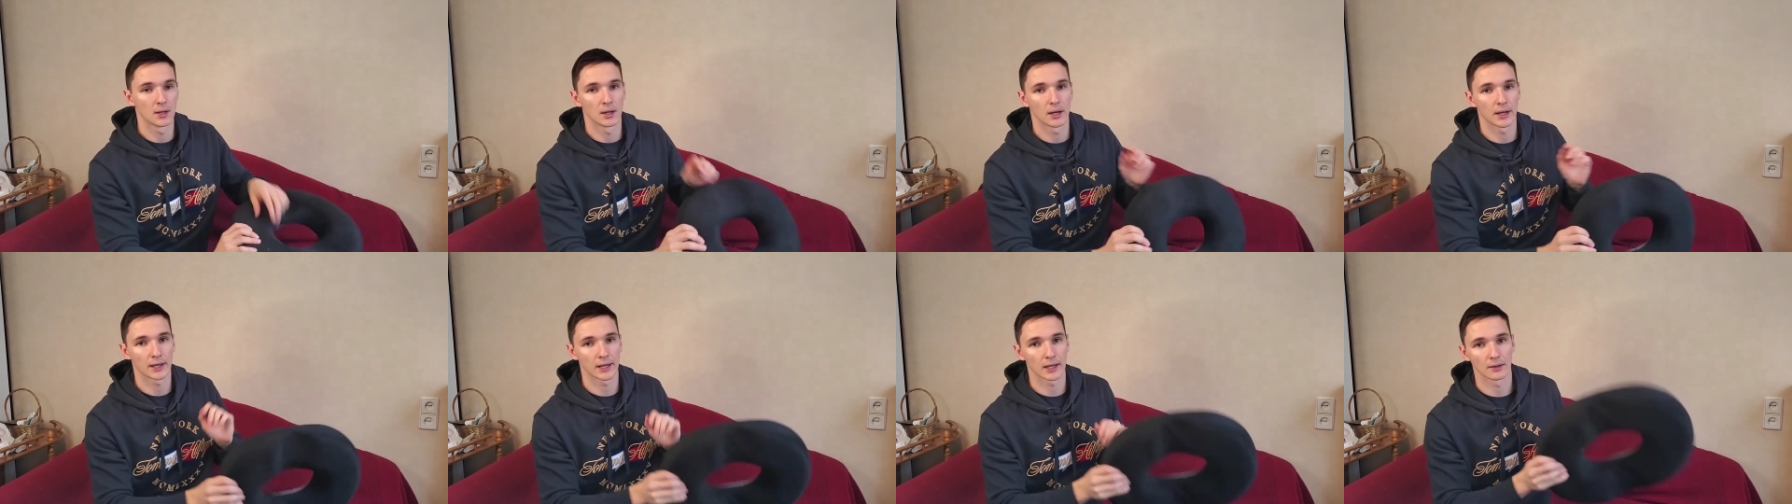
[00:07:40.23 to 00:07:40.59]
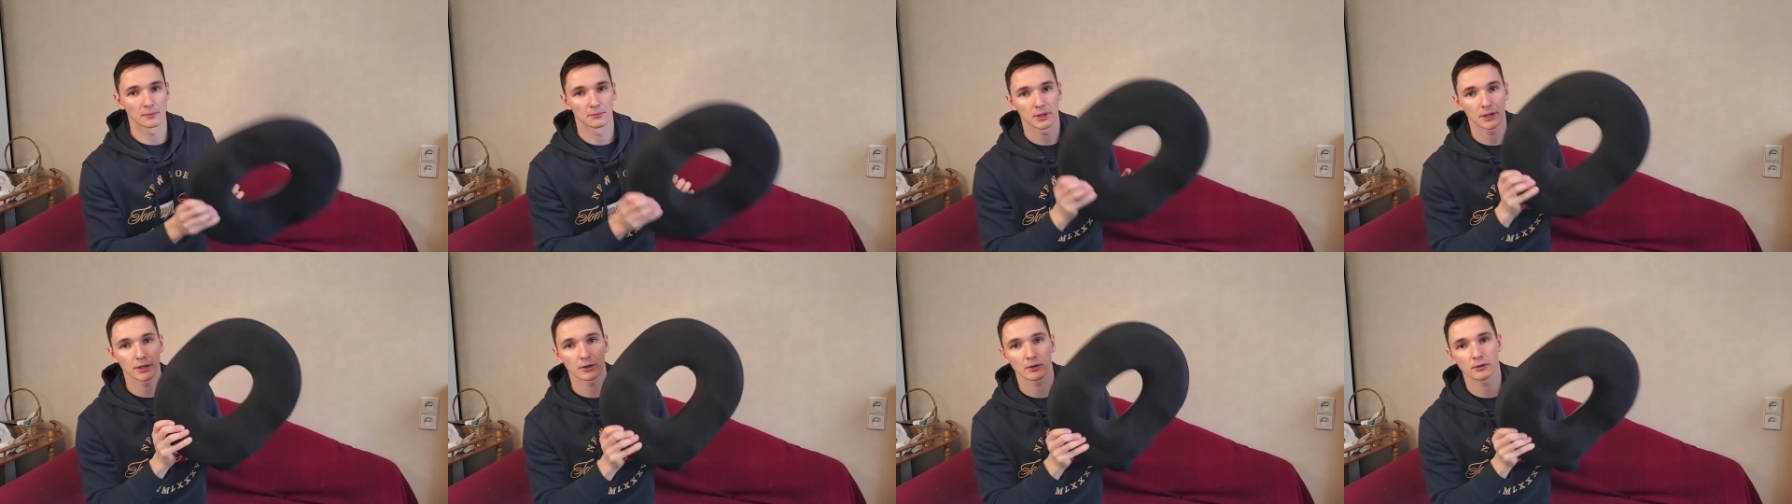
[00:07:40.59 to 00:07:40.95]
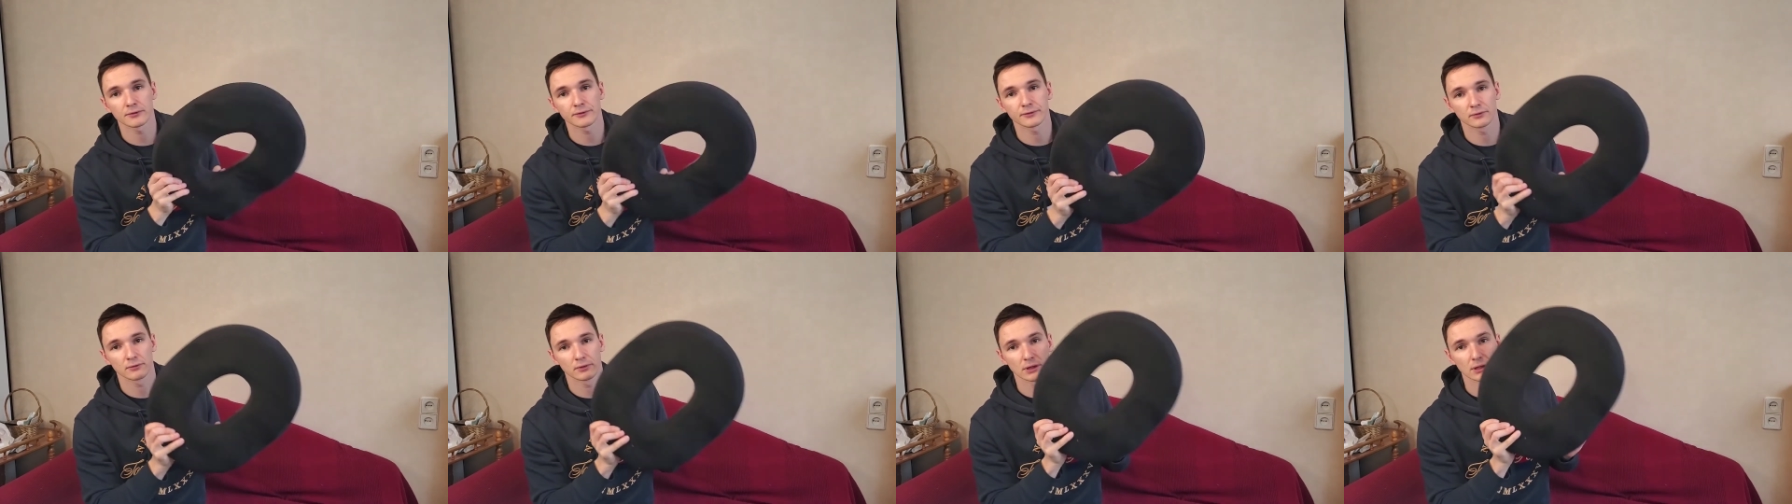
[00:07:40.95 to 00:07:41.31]
again, my
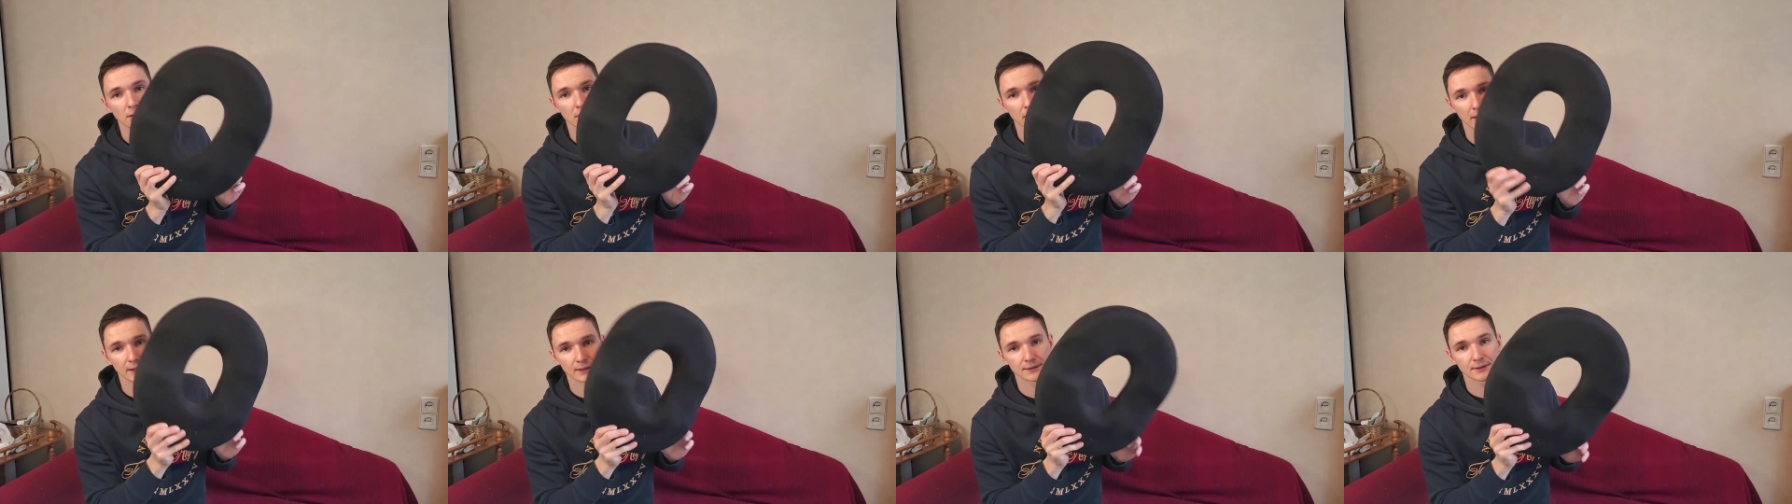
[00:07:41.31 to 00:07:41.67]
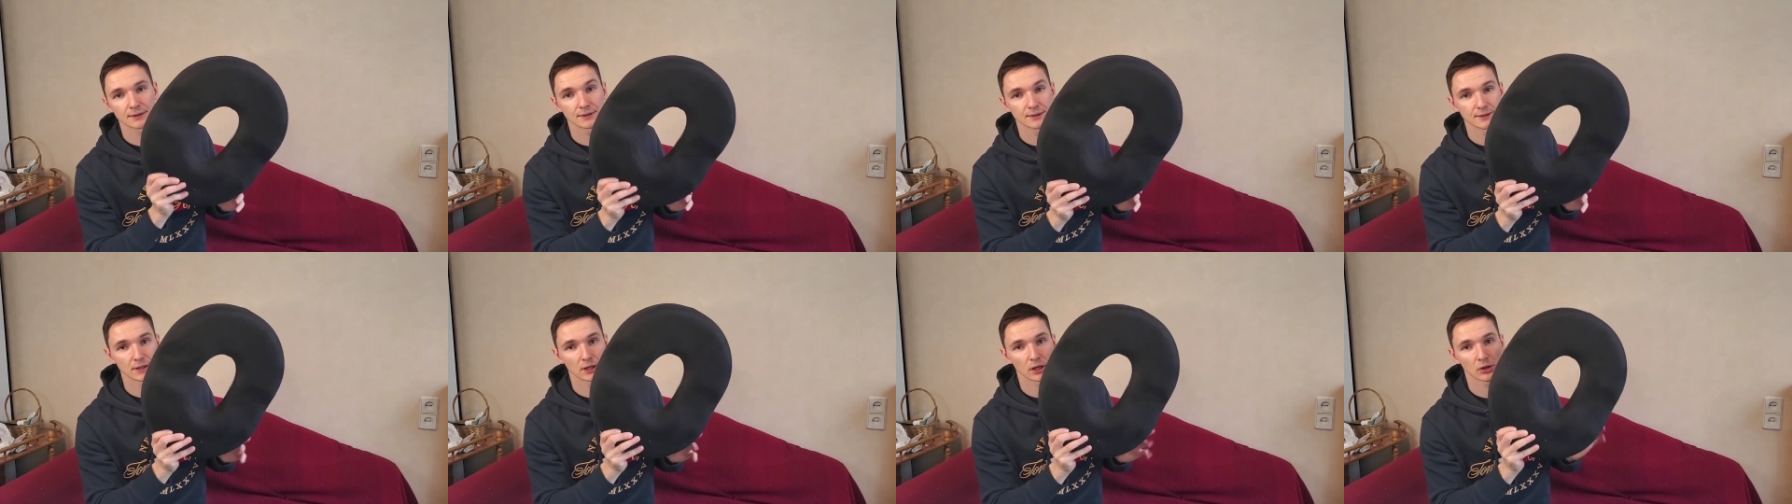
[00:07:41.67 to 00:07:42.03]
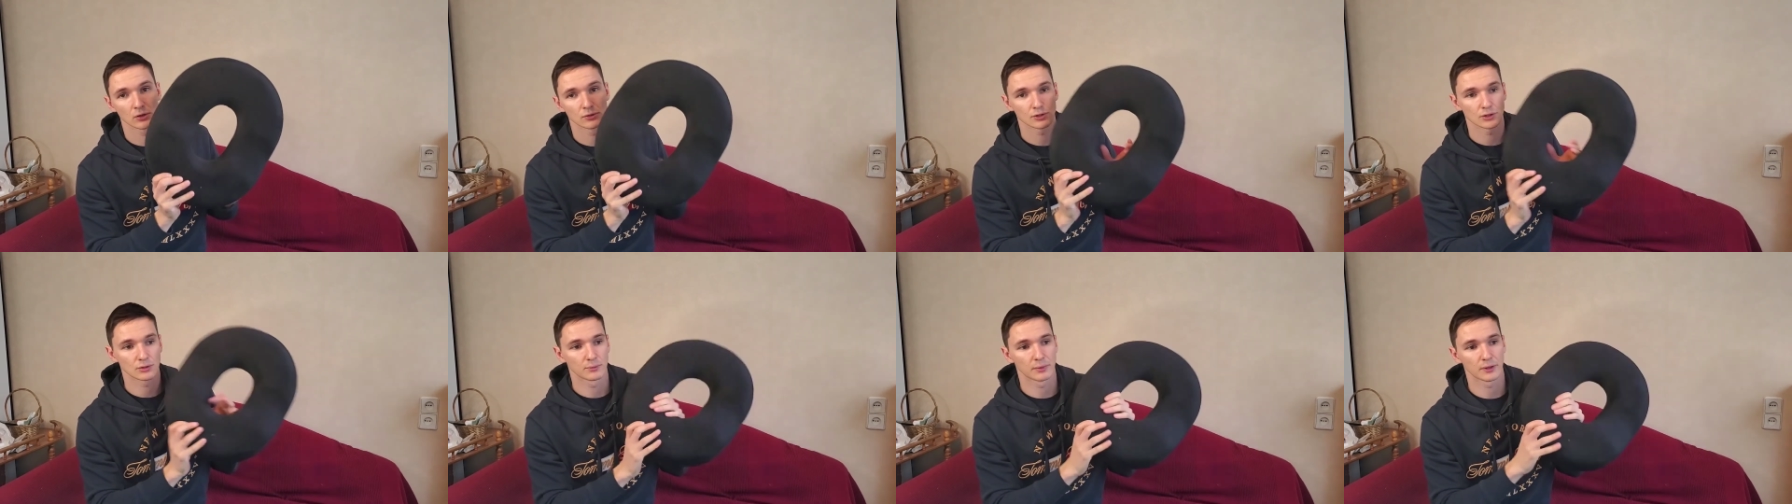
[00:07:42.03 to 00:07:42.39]
girlfriend really likes this seat
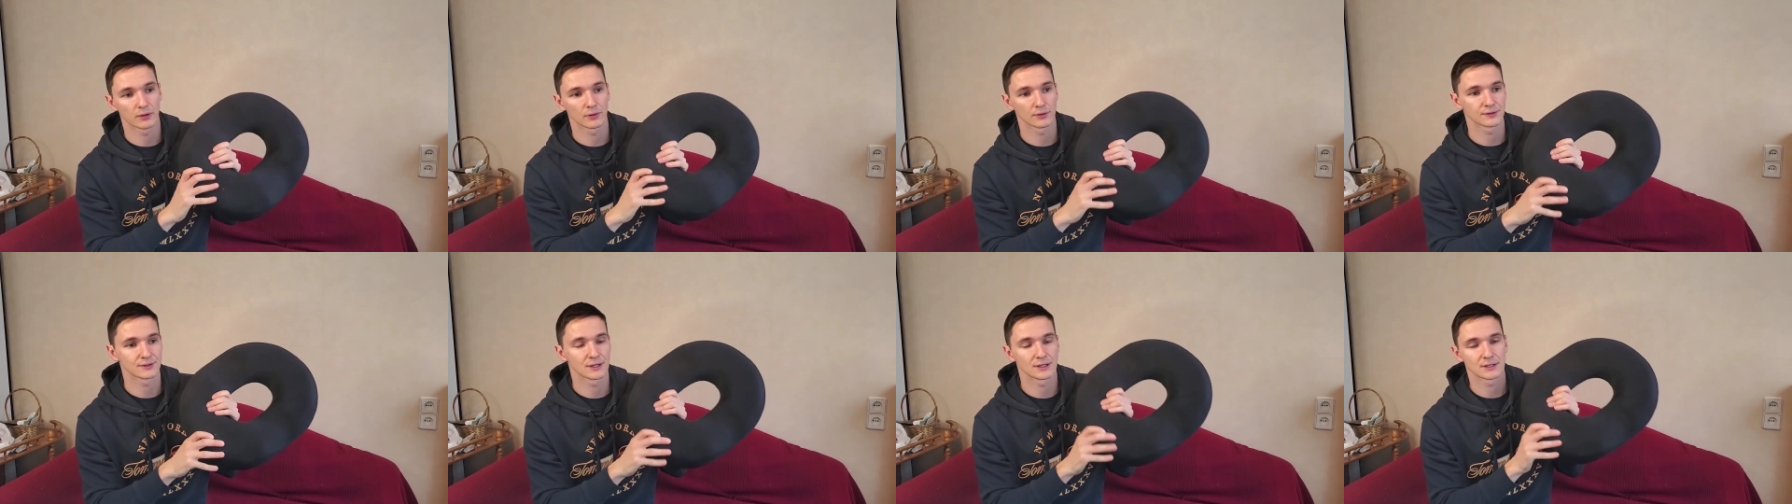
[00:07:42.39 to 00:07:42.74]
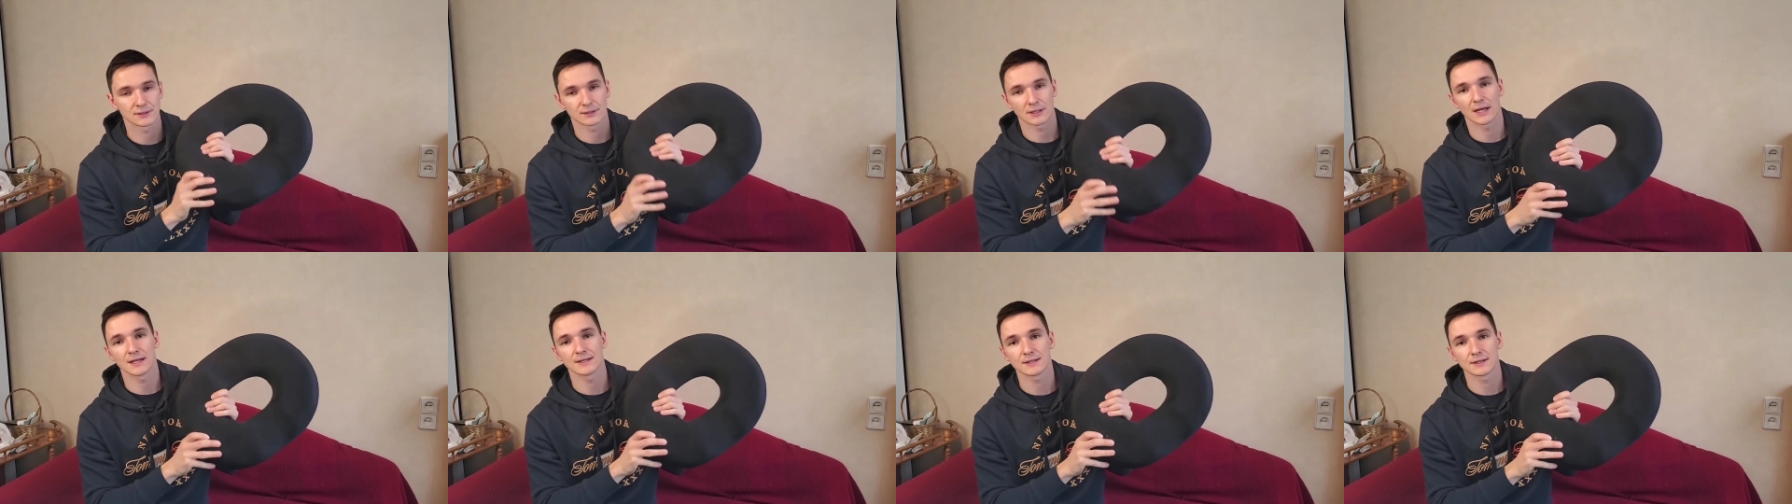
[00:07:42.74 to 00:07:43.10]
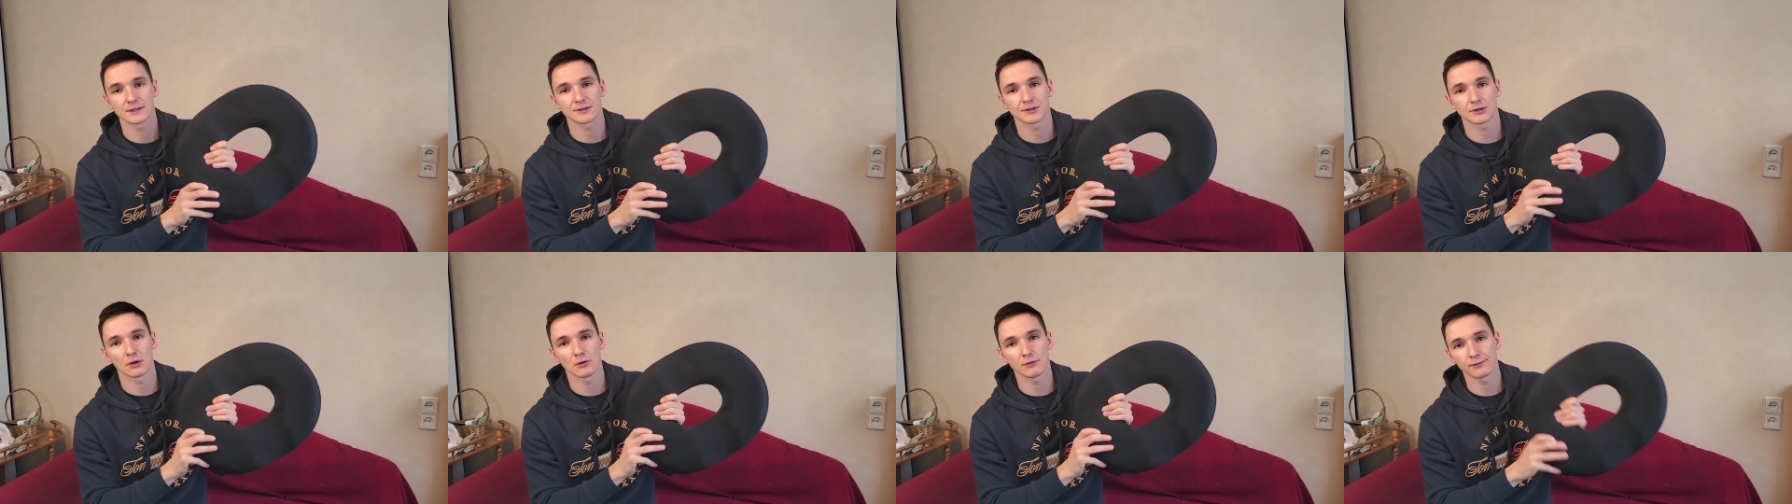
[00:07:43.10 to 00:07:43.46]
cushion because it's nice and
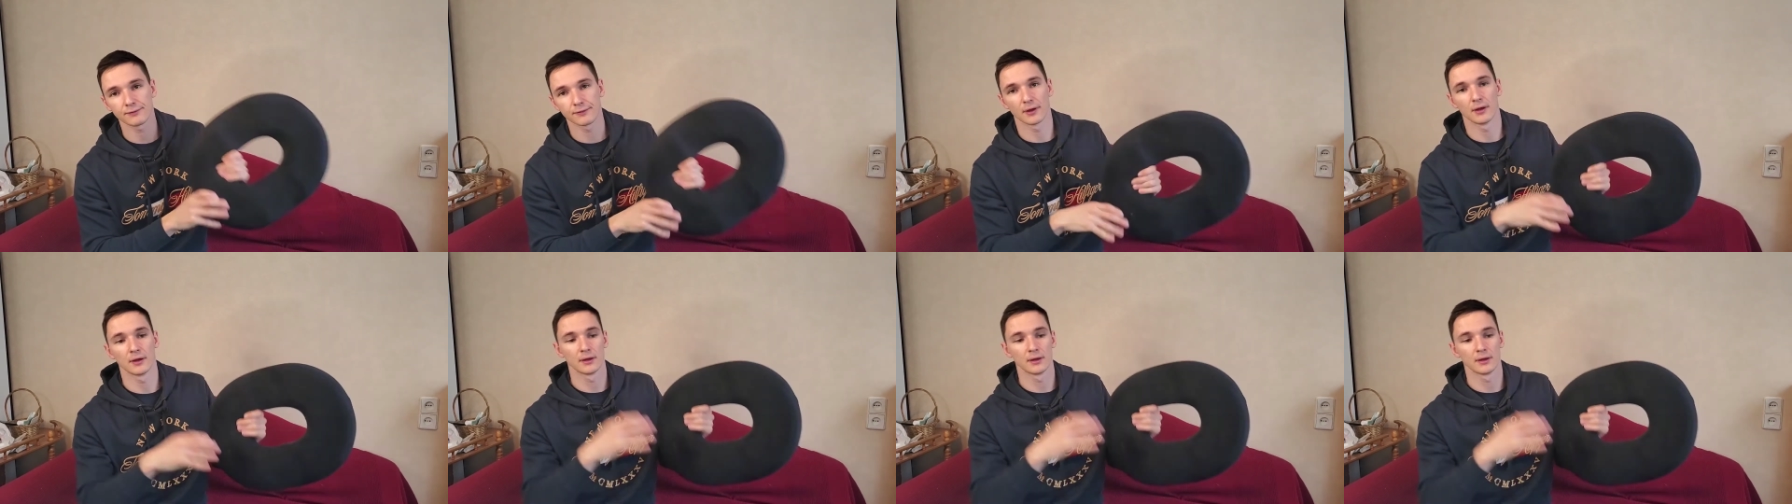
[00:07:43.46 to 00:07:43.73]
soft.